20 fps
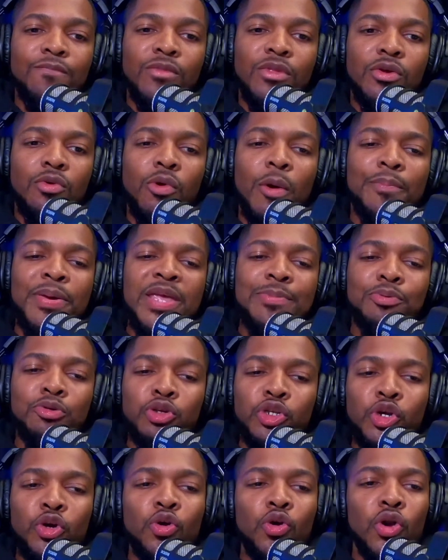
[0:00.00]
what people
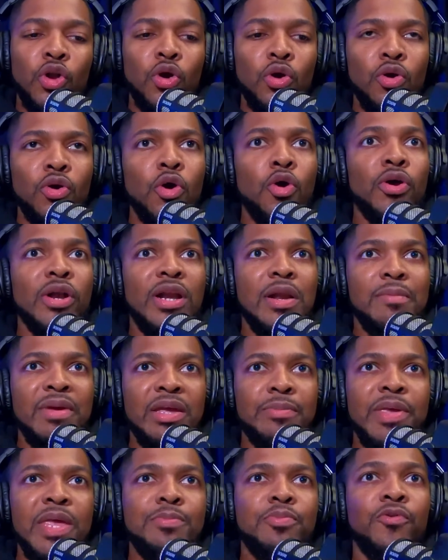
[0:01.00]
do in order to
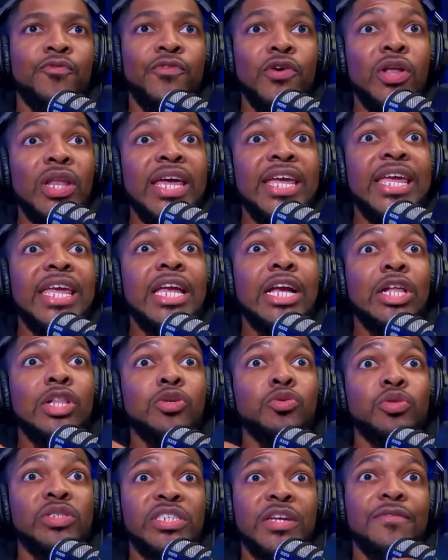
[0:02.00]
make people feel like
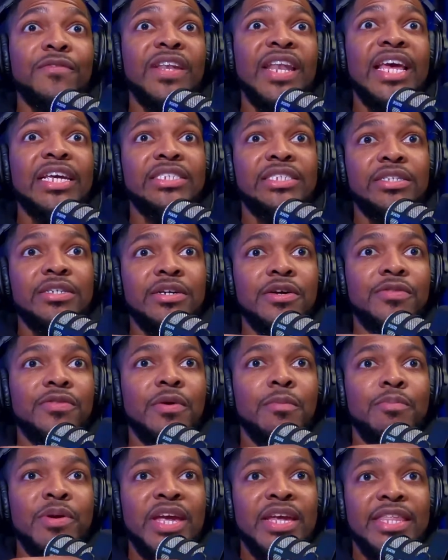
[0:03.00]
inclusive, and that's
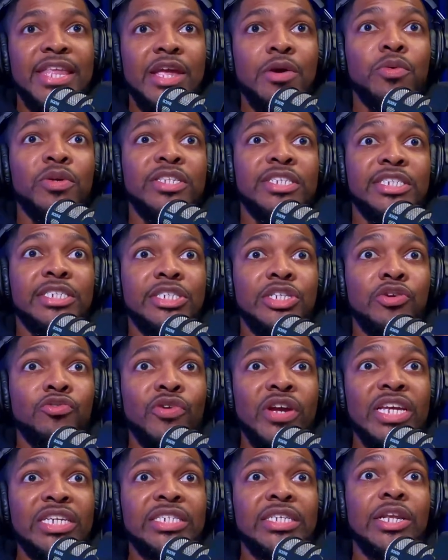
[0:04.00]
the big thing with this
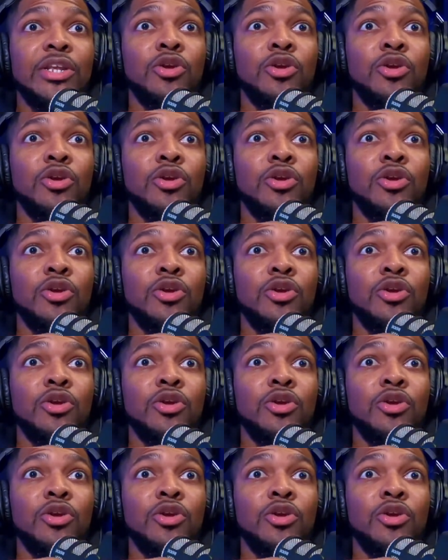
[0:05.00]
generation.